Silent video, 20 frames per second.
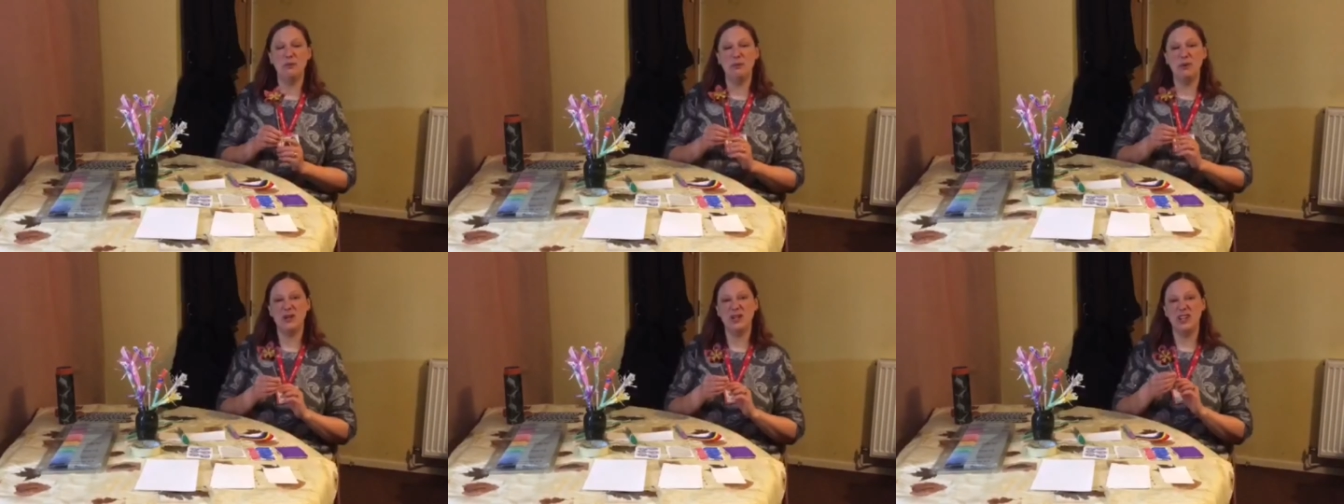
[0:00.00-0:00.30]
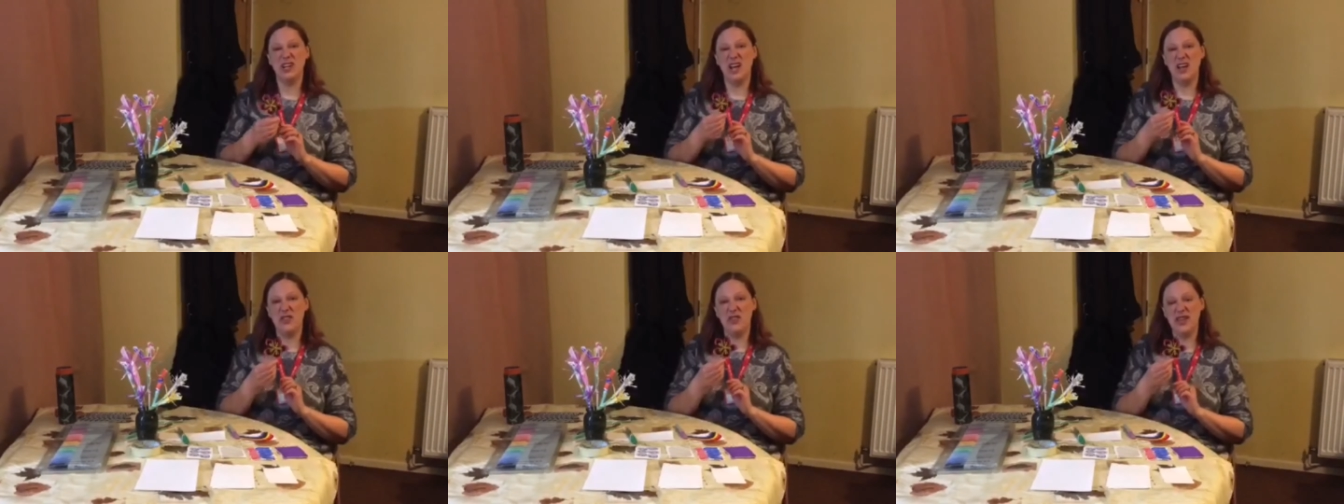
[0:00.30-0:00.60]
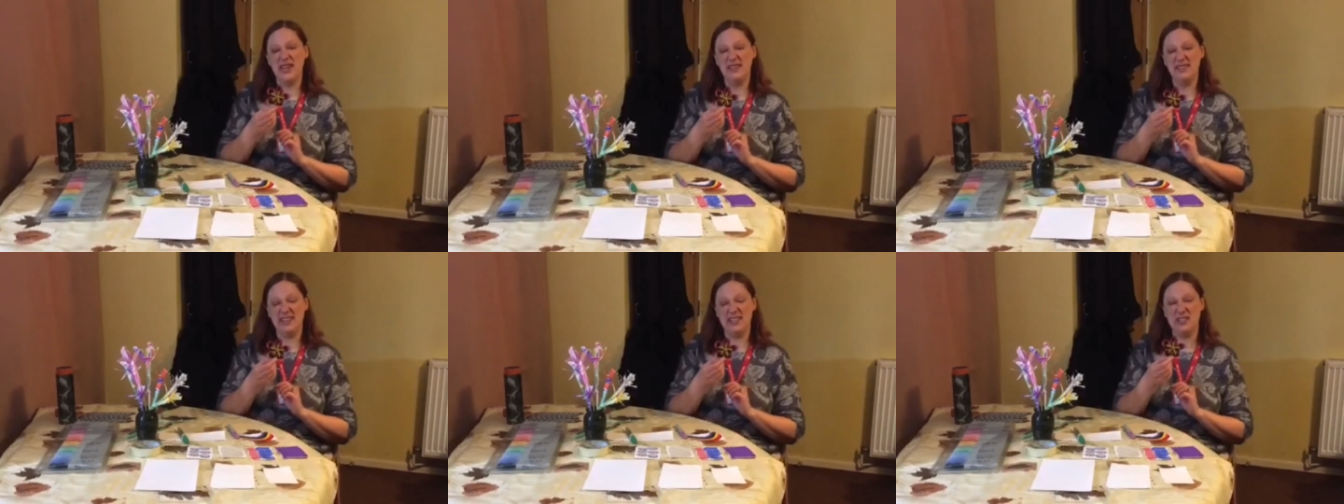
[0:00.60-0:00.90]
But I
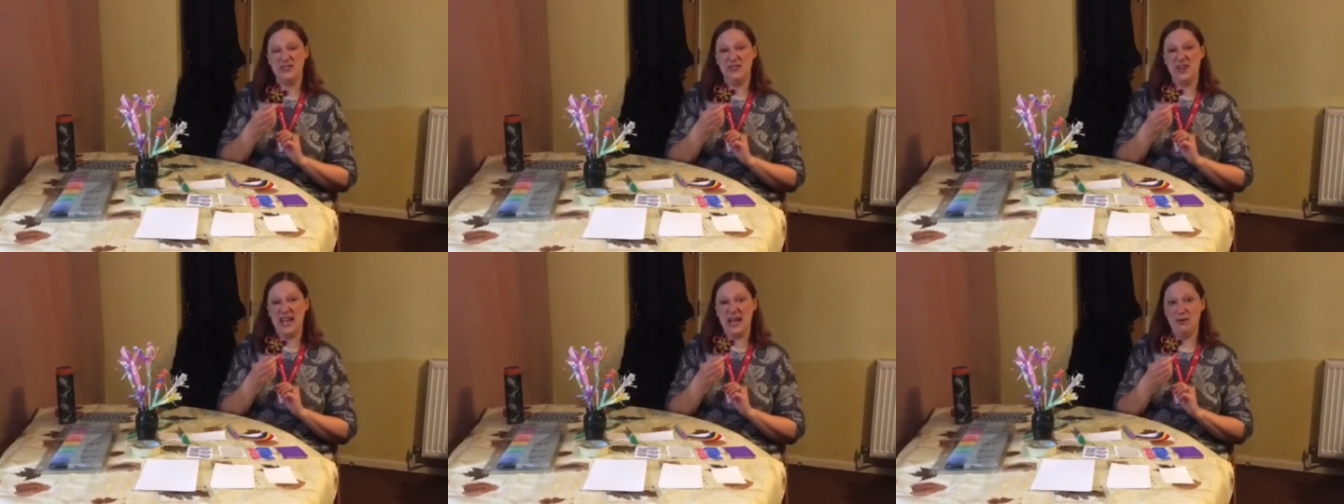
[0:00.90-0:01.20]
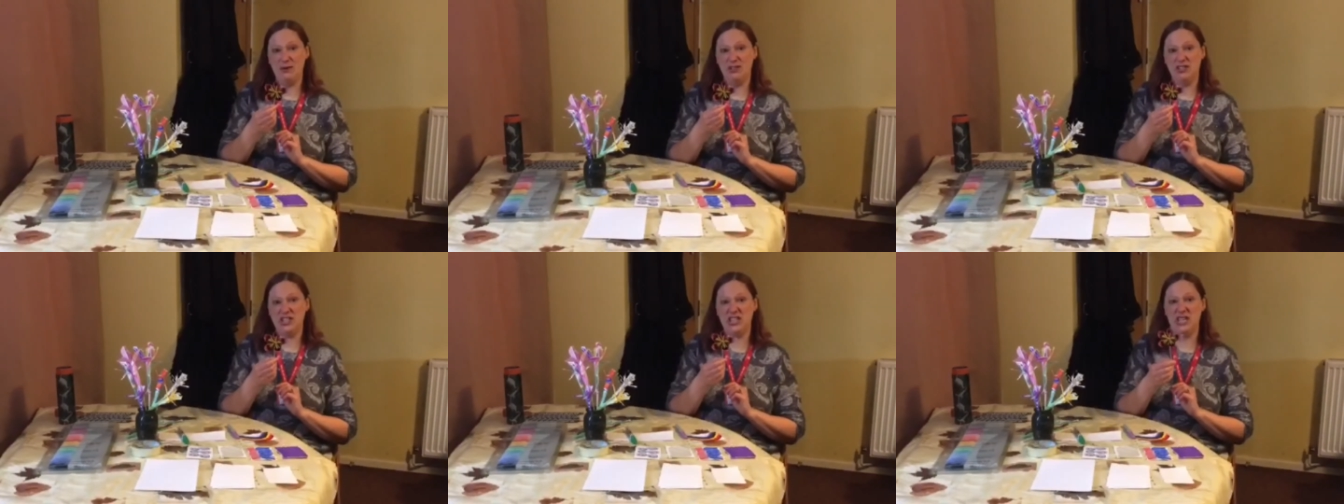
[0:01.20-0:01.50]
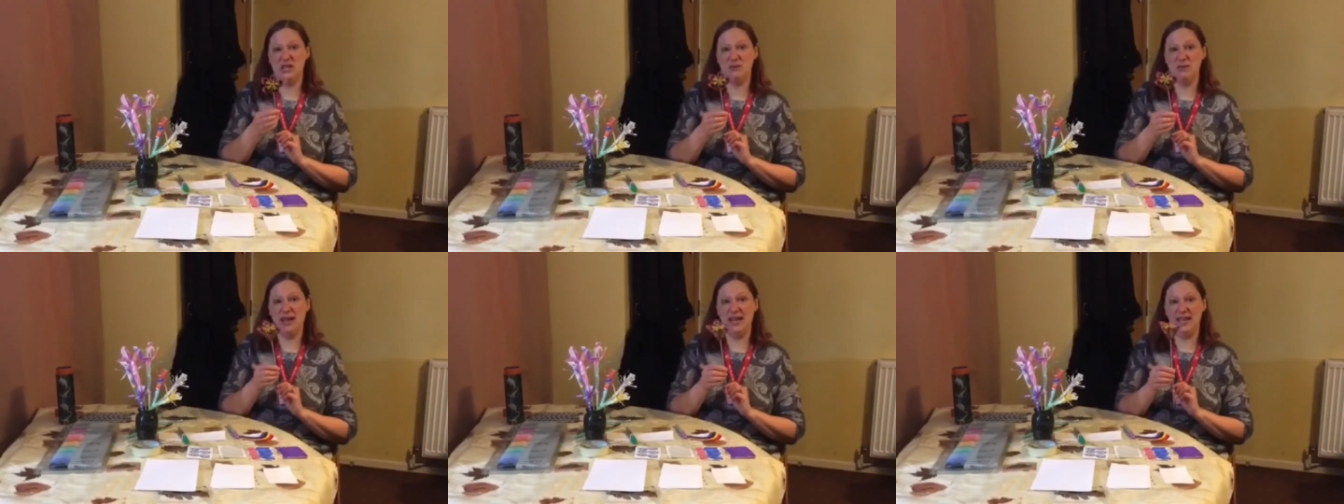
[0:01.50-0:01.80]
think this flower
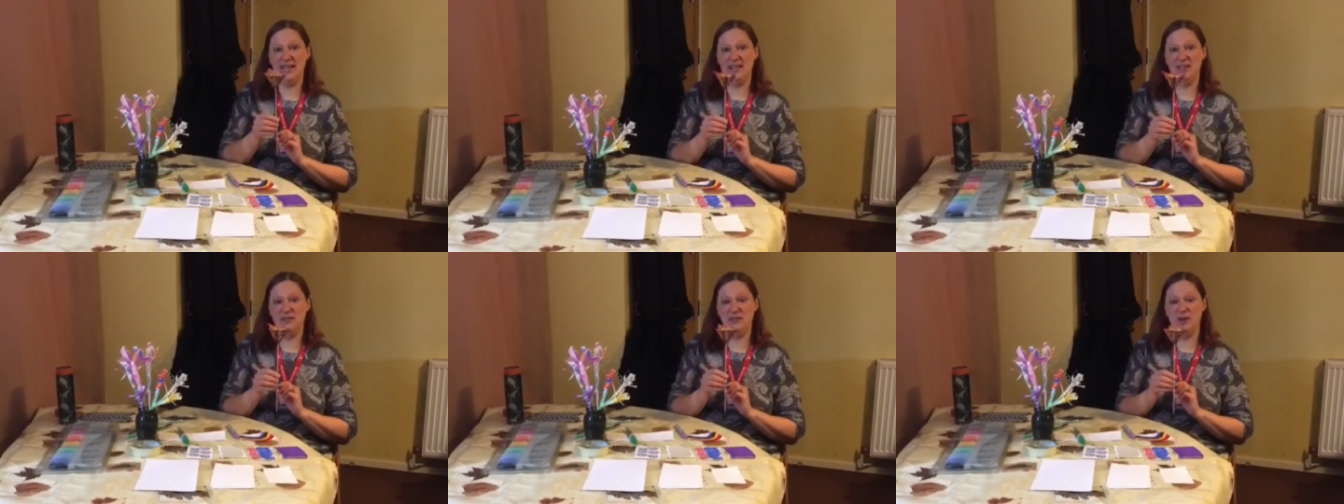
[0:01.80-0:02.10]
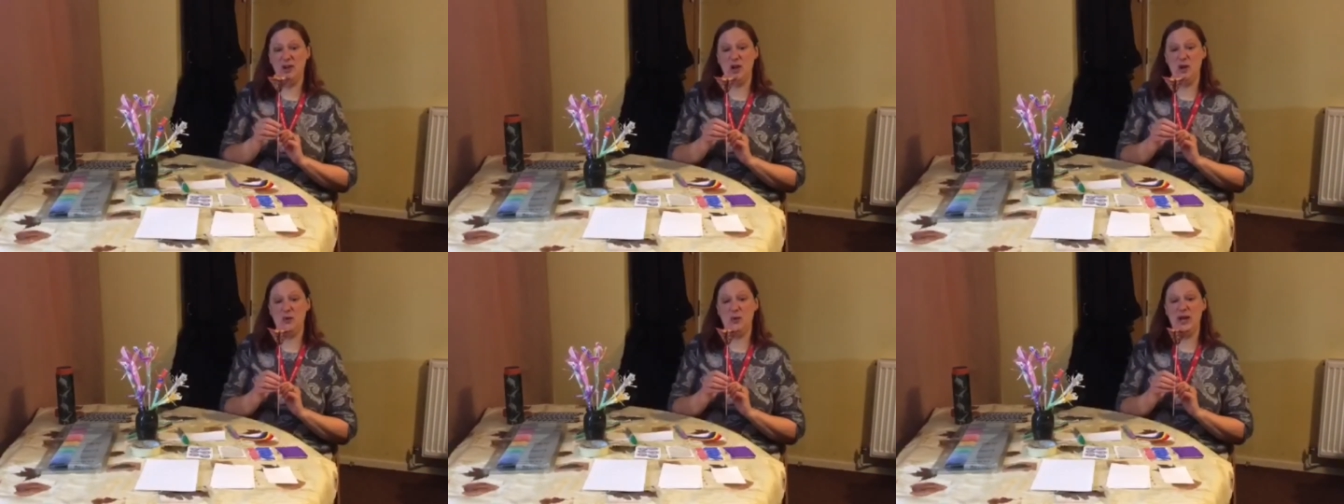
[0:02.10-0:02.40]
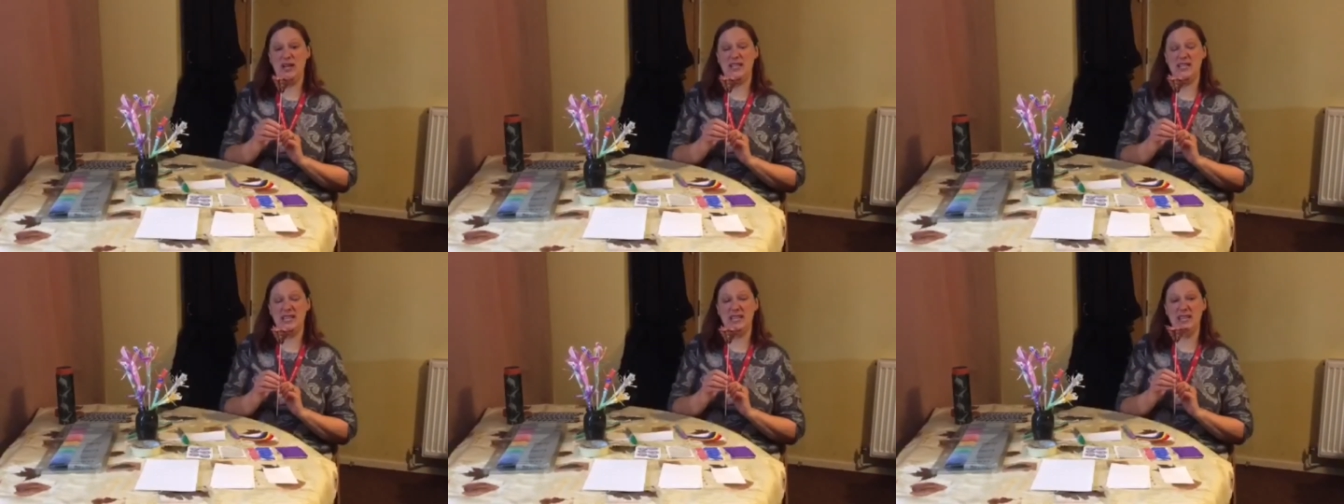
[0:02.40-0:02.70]
she made for her
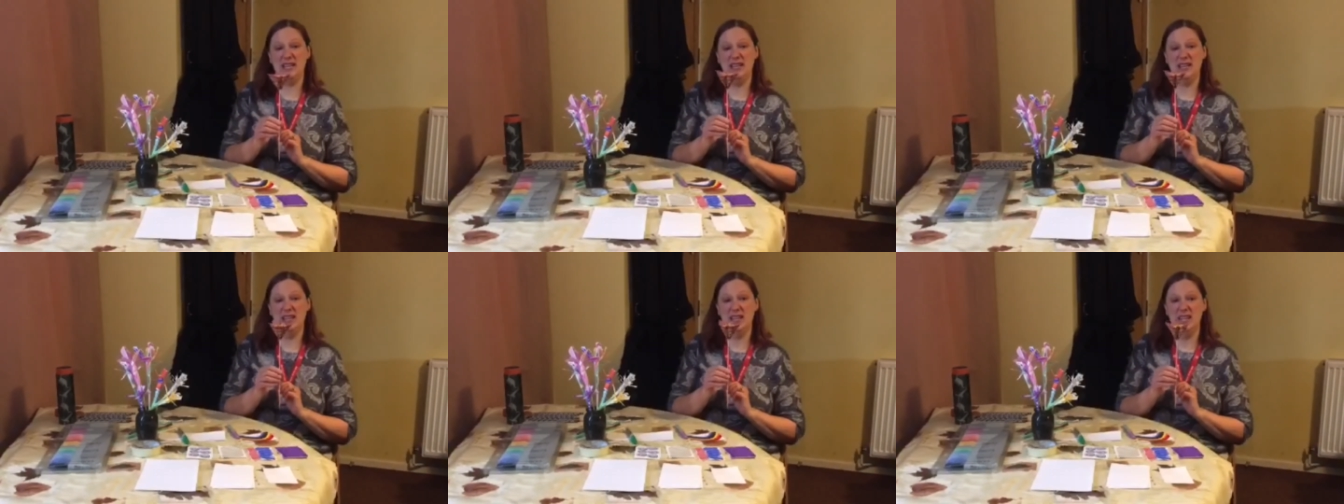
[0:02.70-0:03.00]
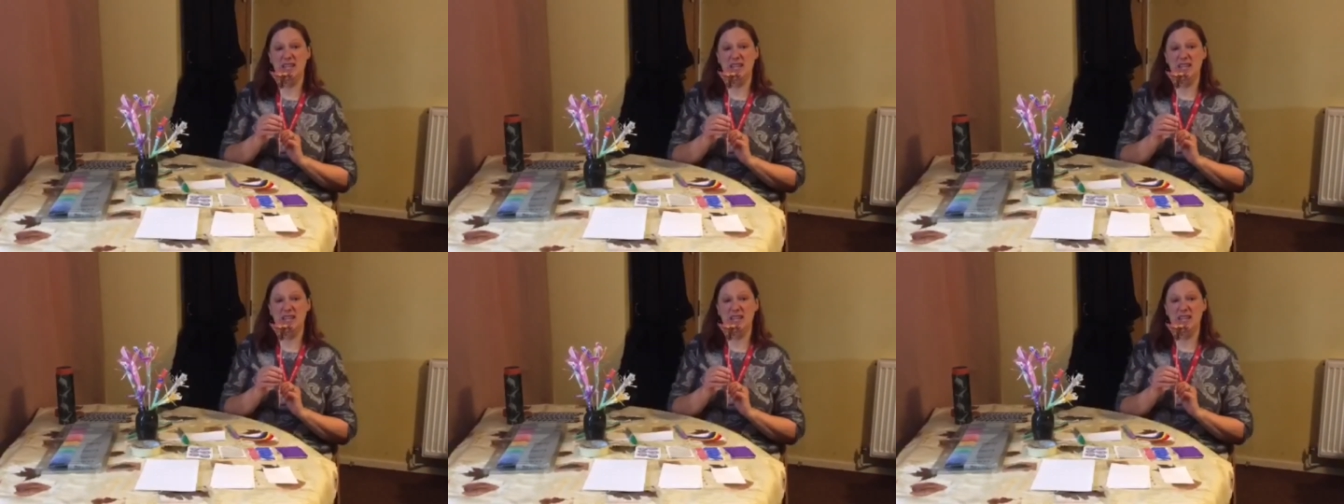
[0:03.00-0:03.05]
wedding